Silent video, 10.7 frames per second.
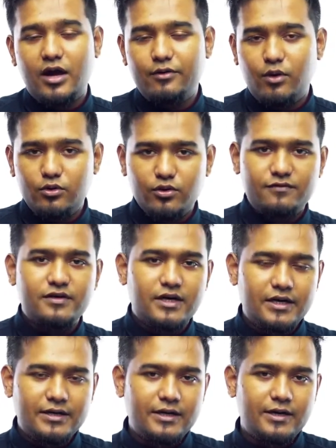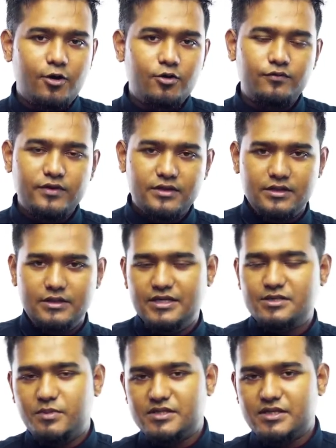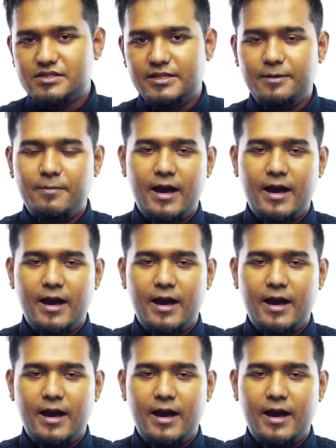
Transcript: I want to have a current account with this business name,